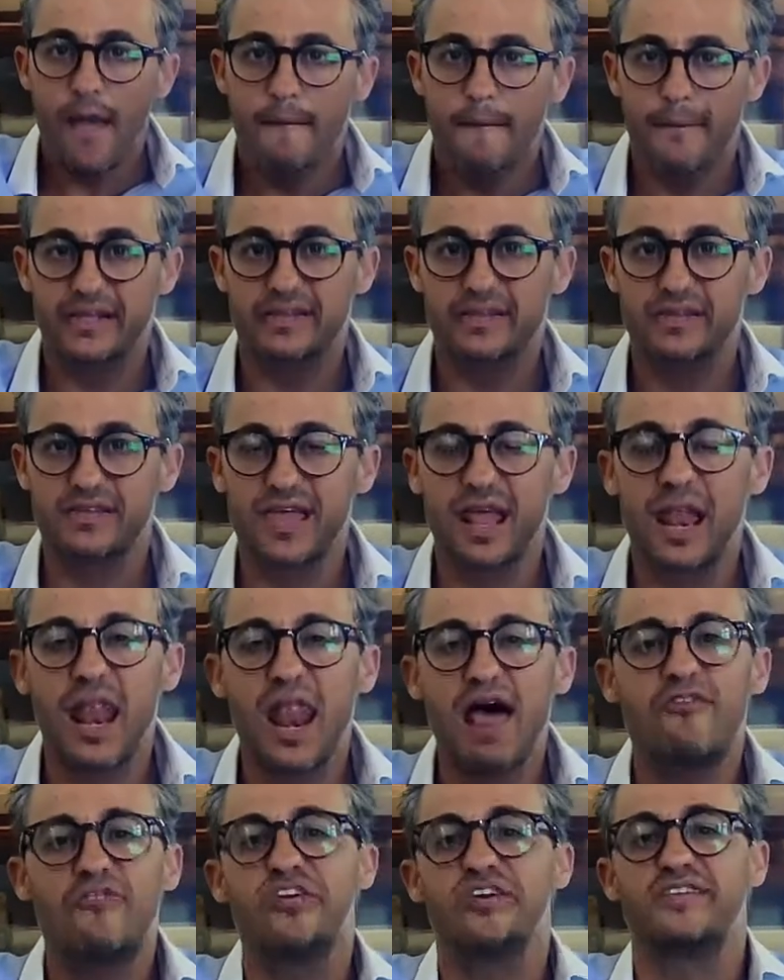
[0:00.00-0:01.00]
But the
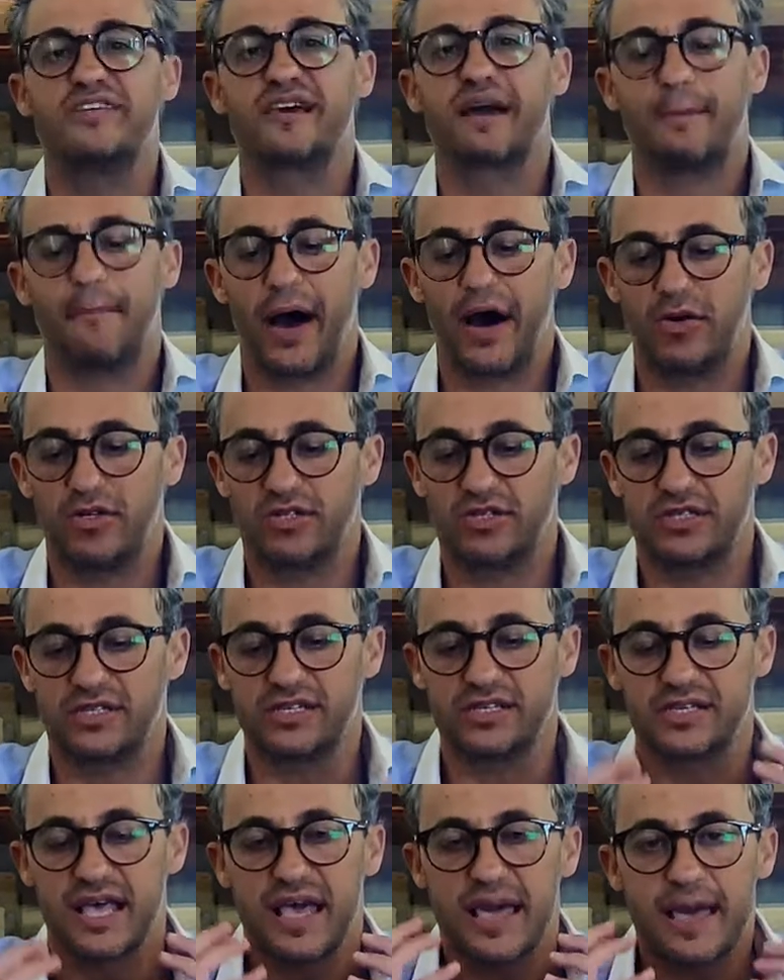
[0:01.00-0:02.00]
lovely thing about it
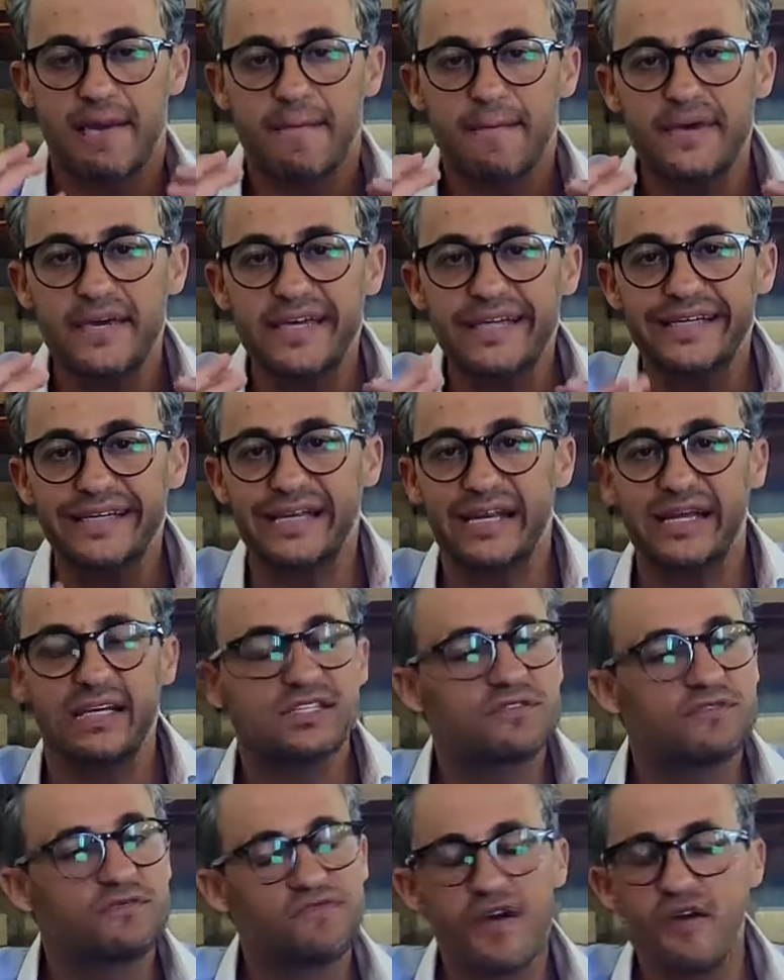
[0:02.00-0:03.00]
is immediately
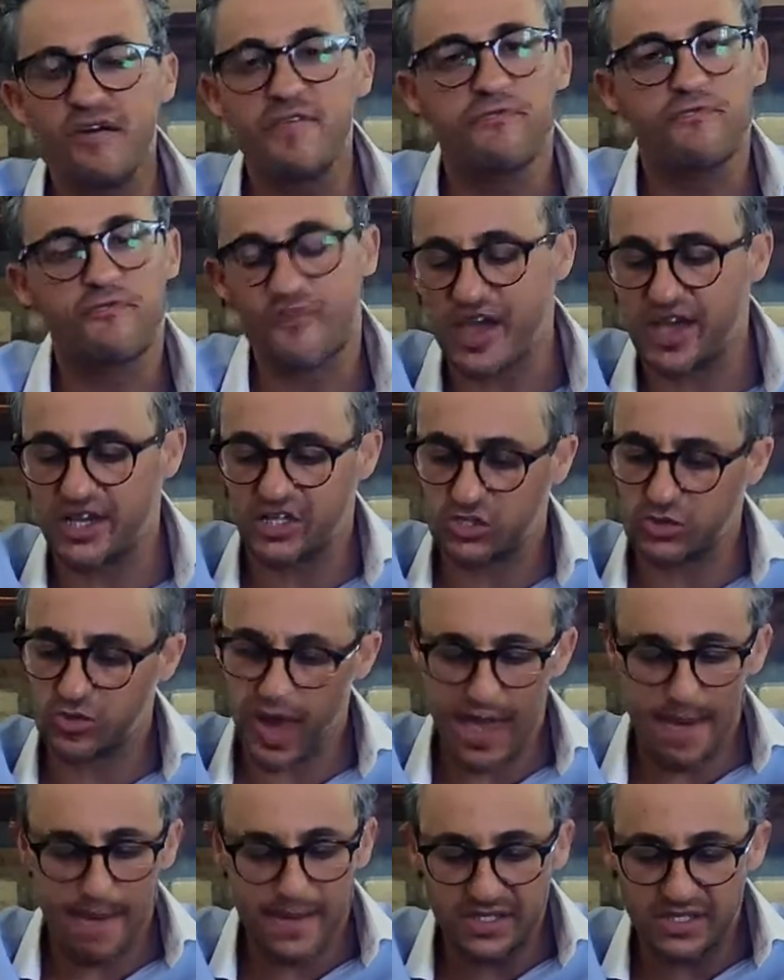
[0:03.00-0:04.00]
it's very fresh, so
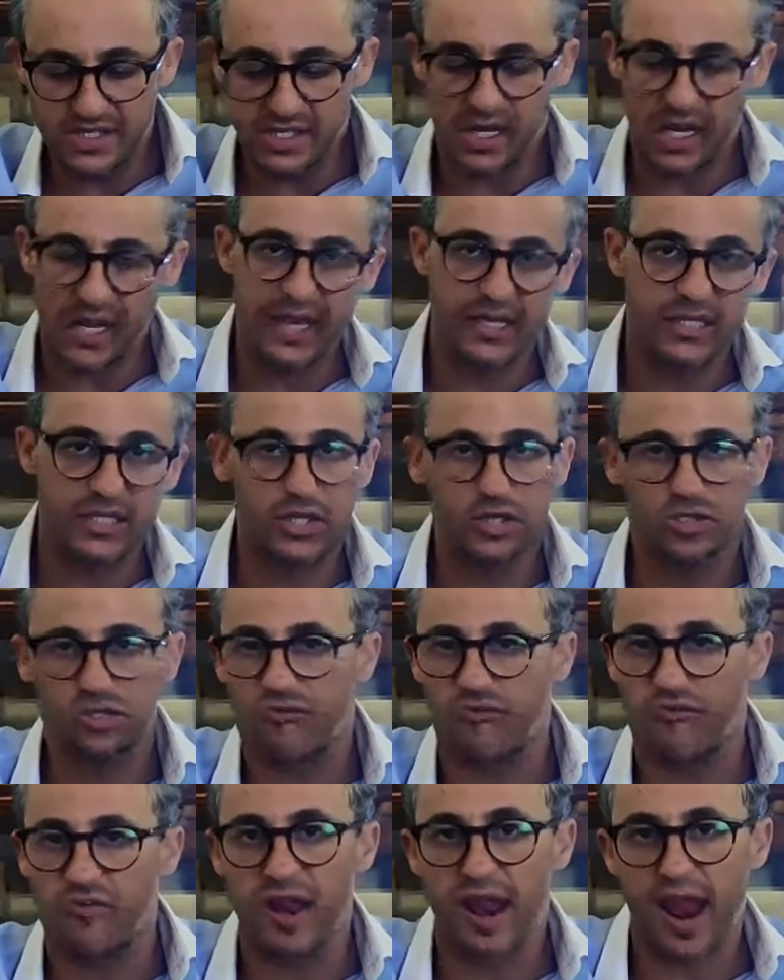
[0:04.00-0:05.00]
I immediately get a lot
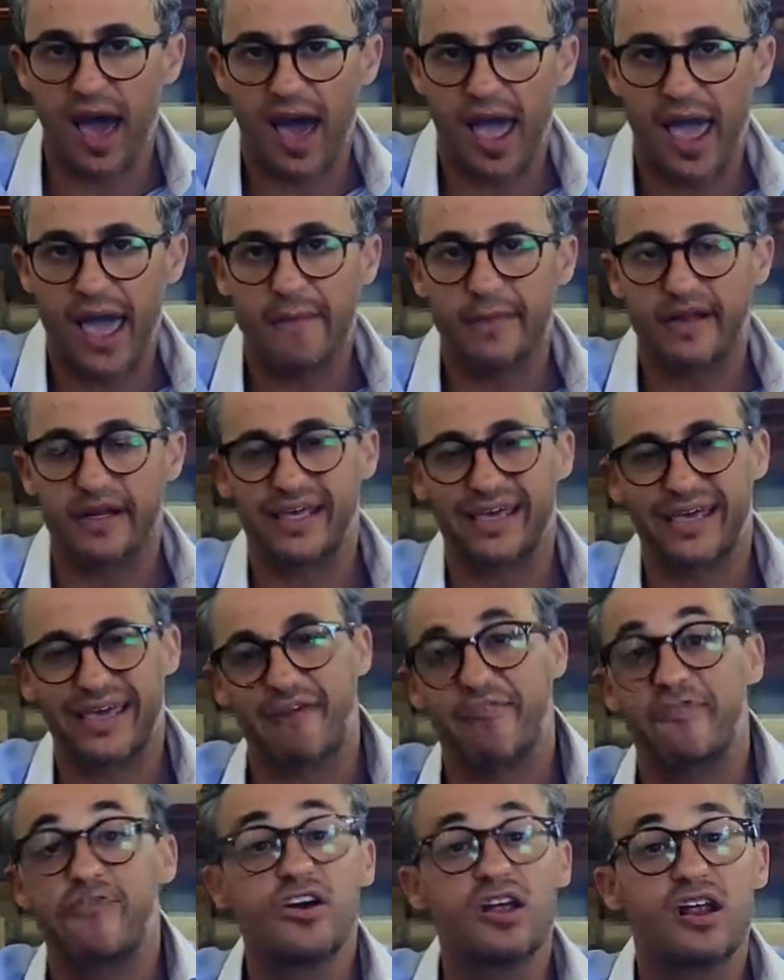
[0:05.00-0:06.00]
of lime and
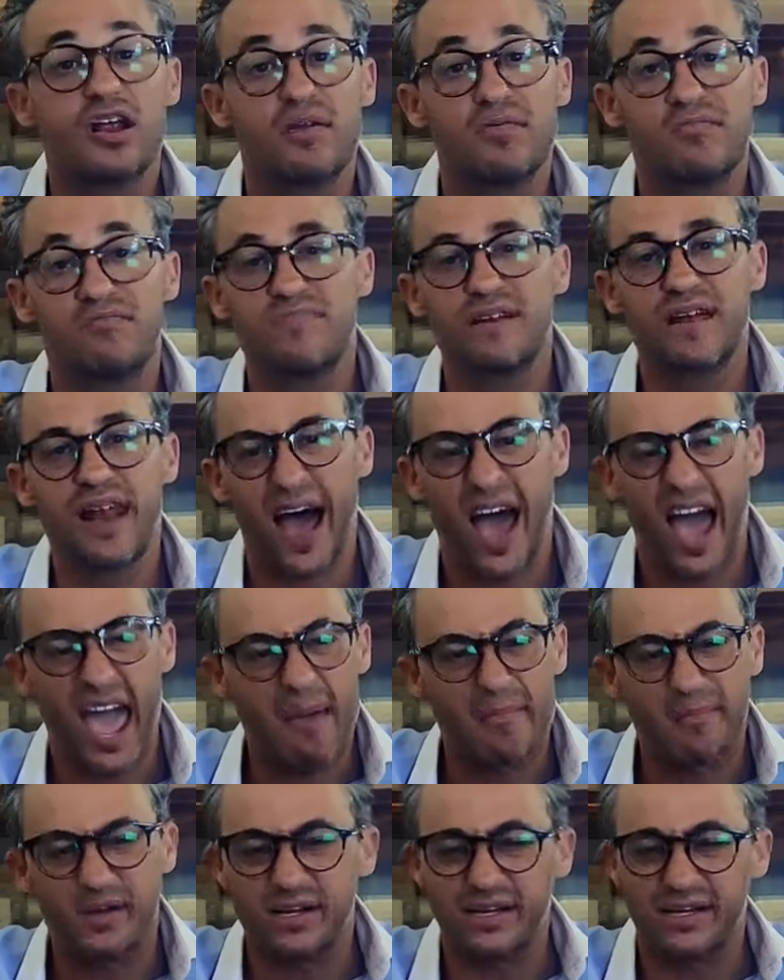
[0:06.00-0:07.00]
kaffir,
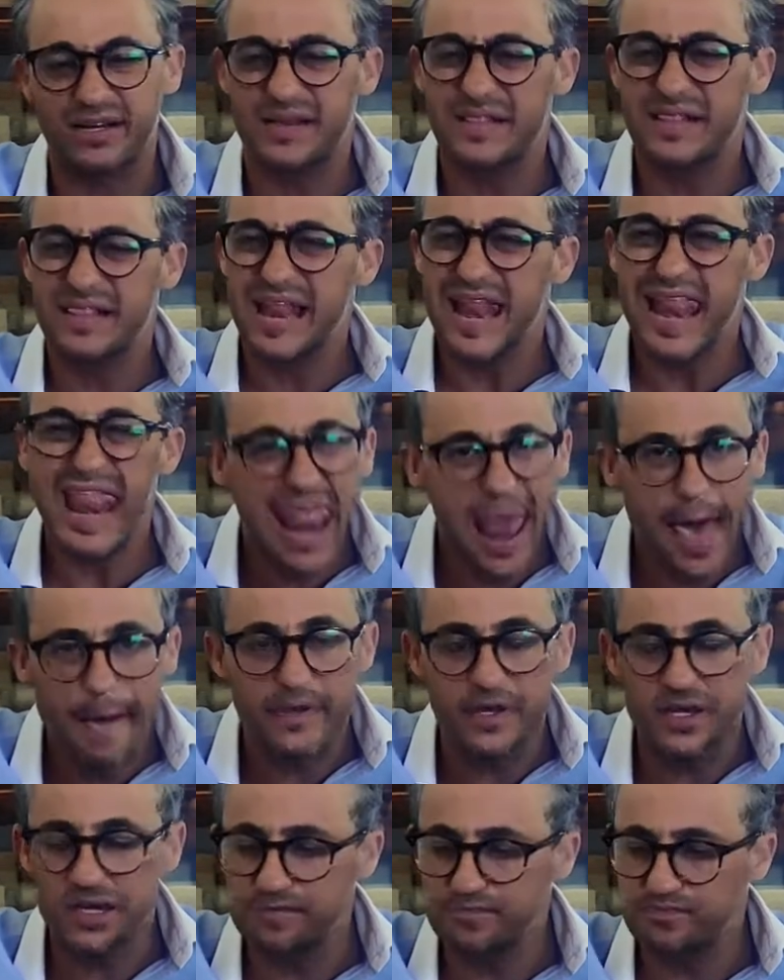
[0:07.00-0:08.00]
lime and
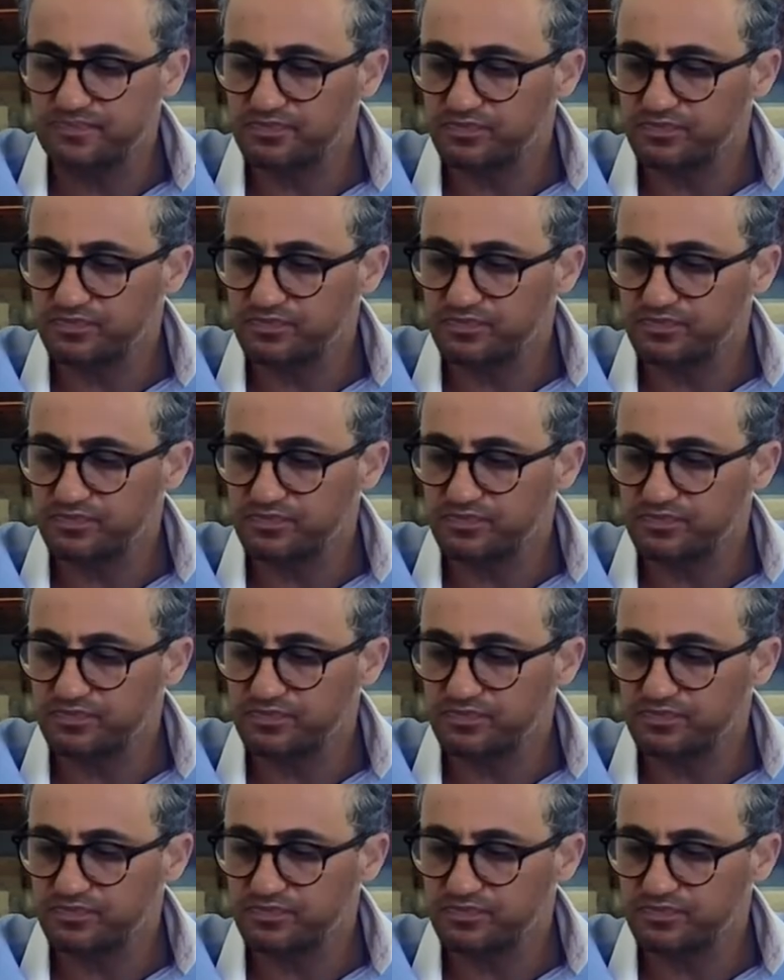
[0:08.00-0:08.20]
lemon.